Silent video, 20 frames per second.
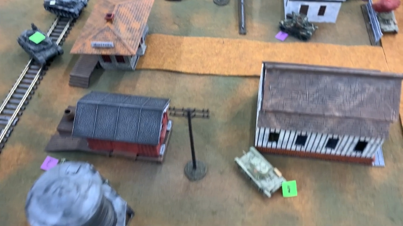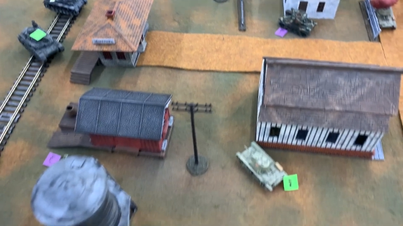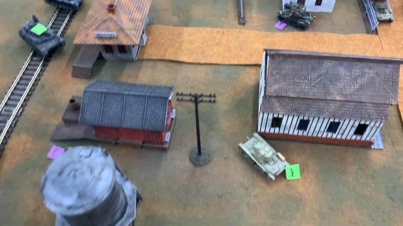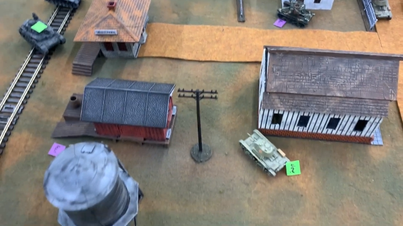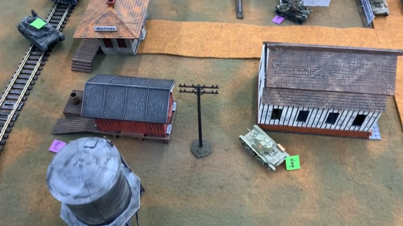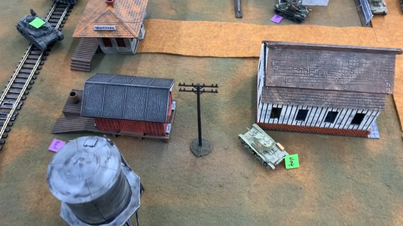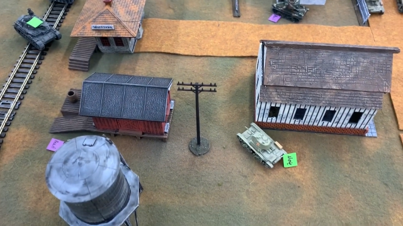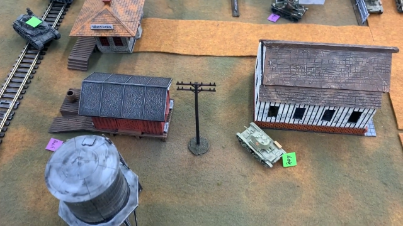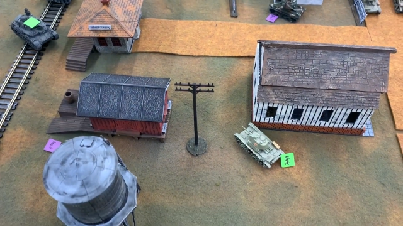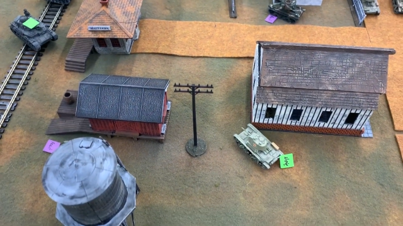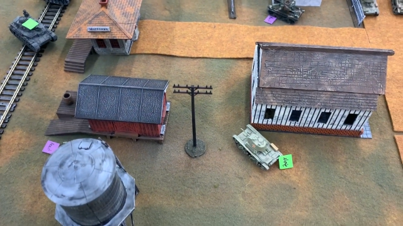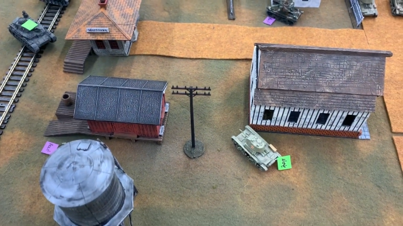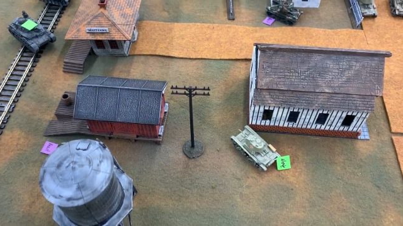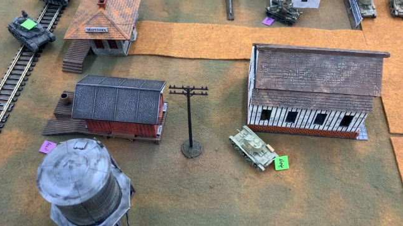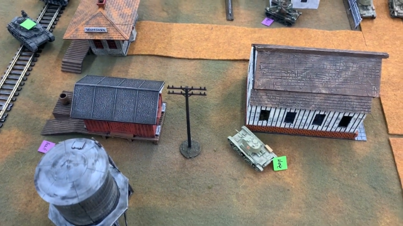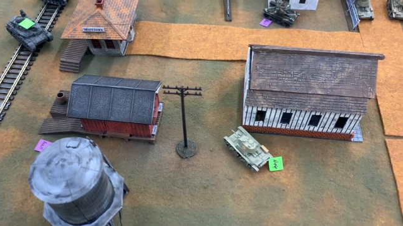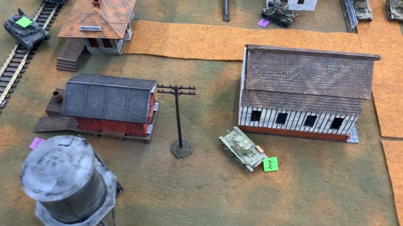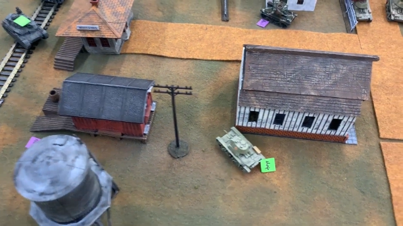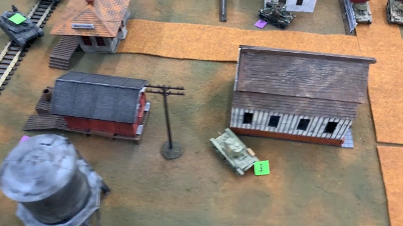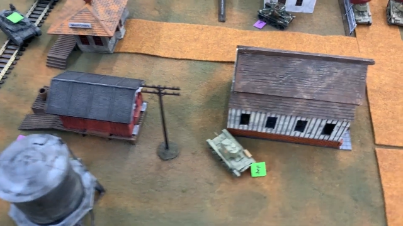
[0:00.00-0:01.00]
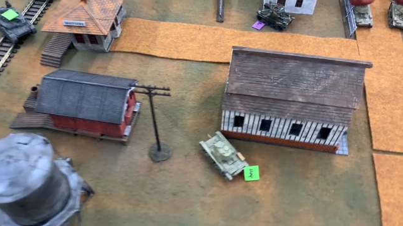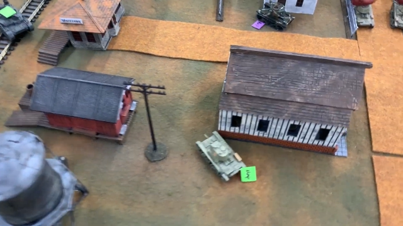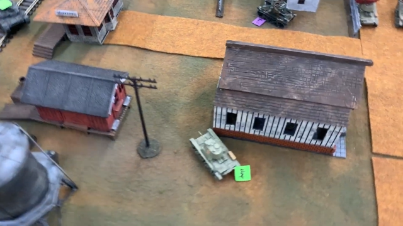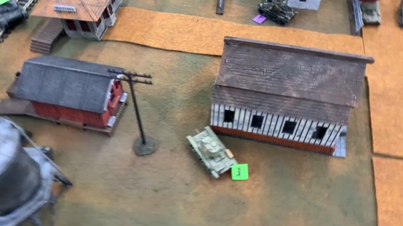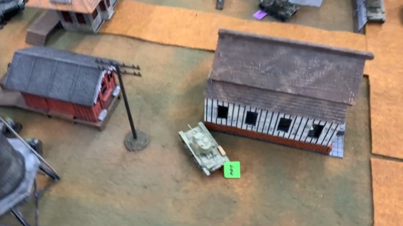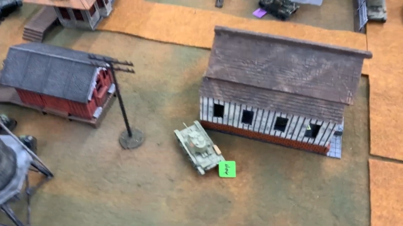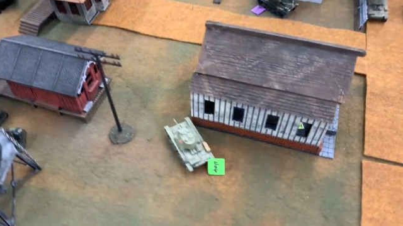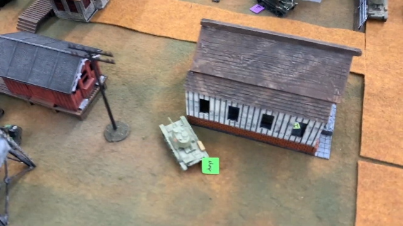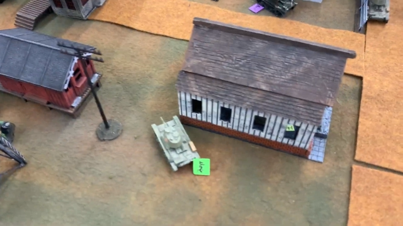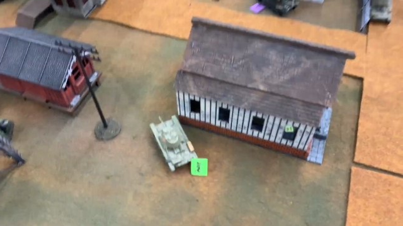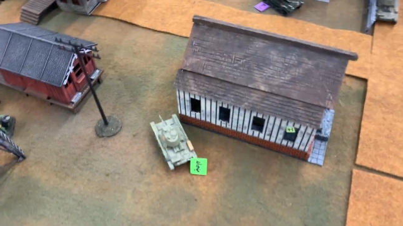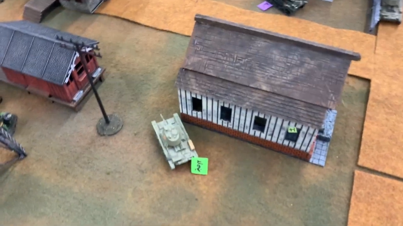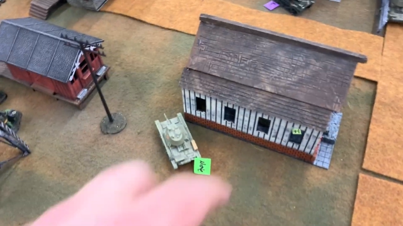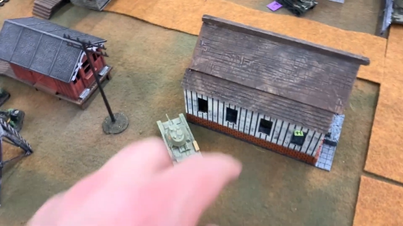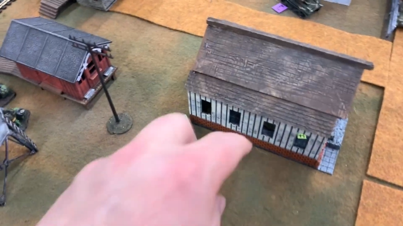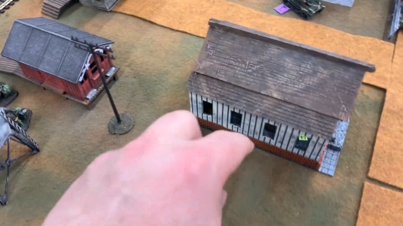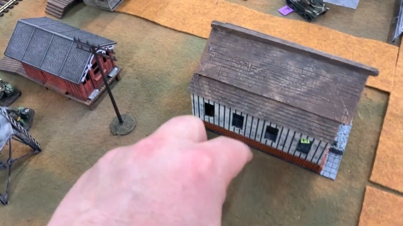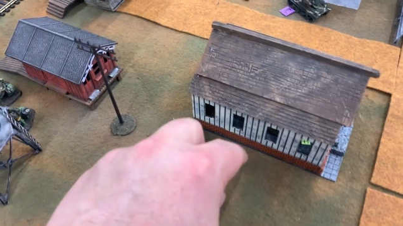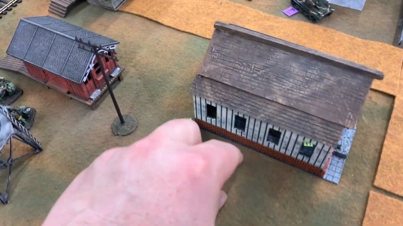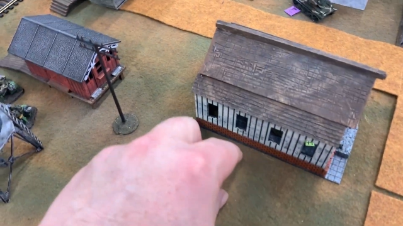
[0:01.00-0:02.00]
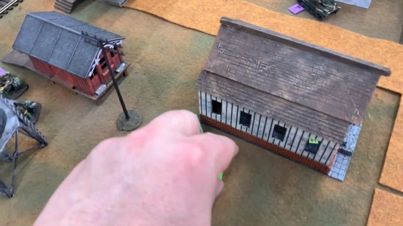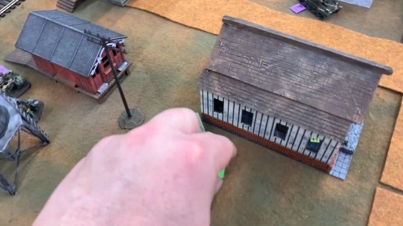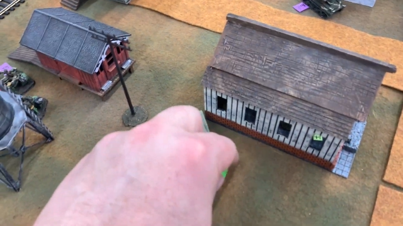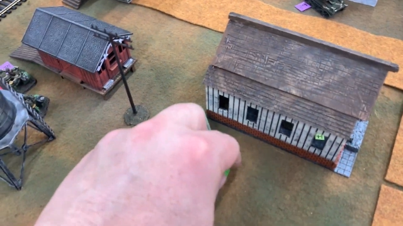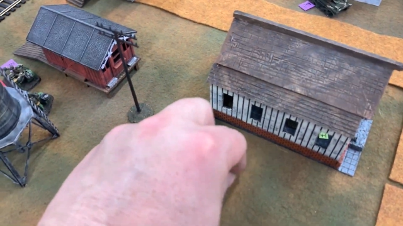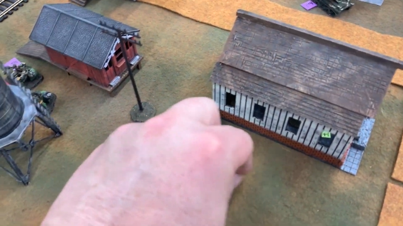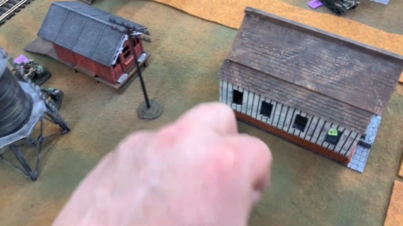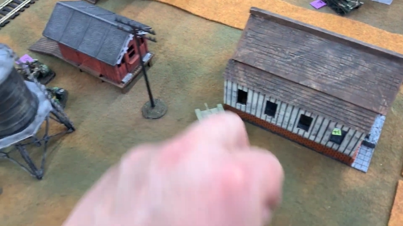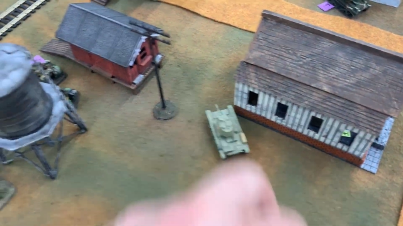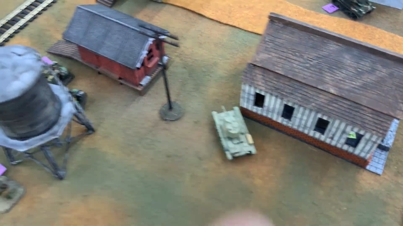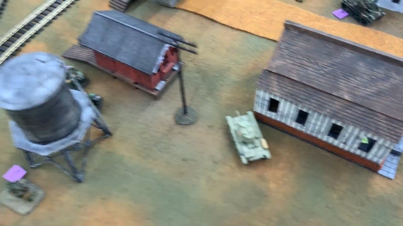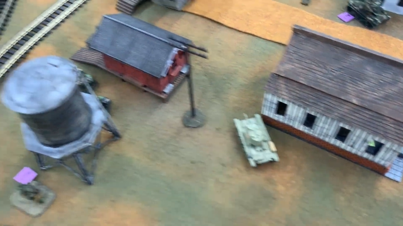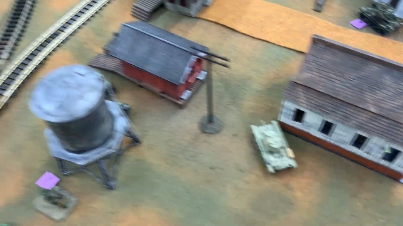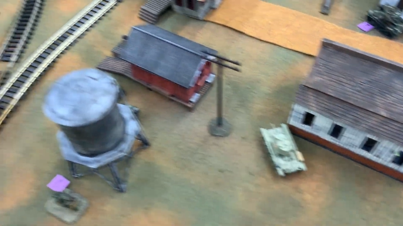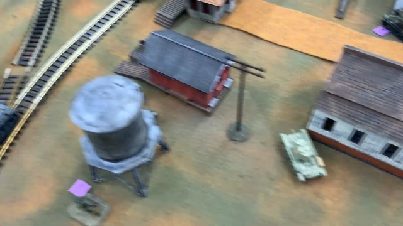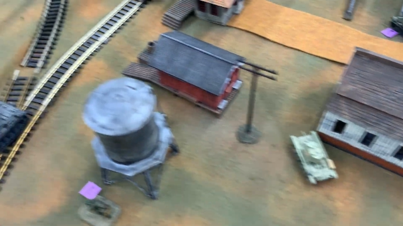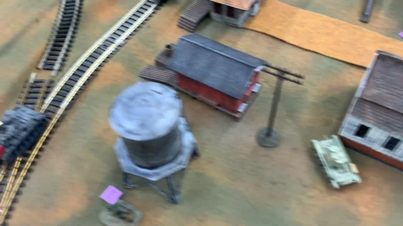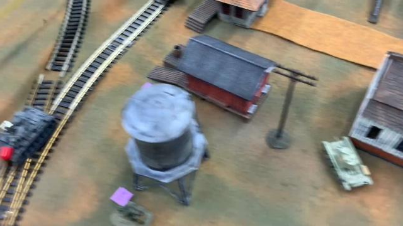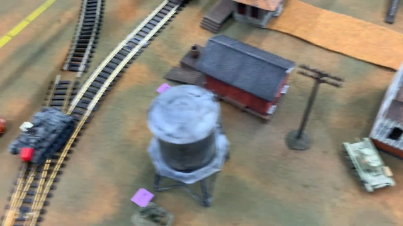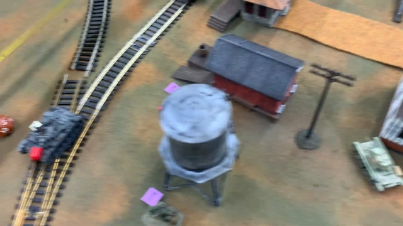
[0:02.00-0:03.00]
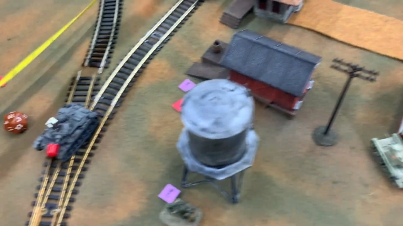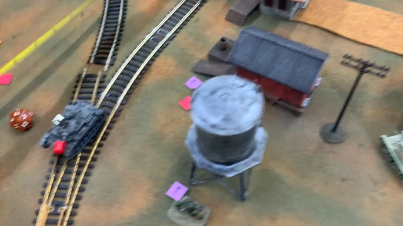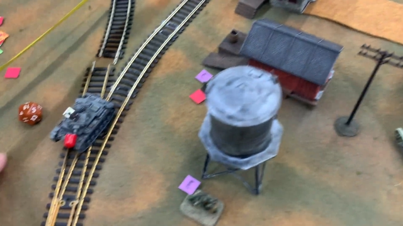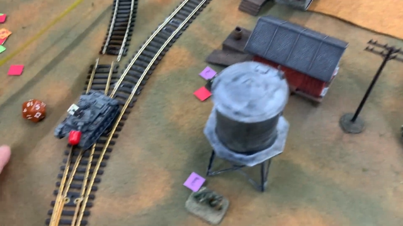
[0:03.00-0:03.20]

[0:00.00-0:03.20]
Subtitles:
No face is visible, so there are no lips to read.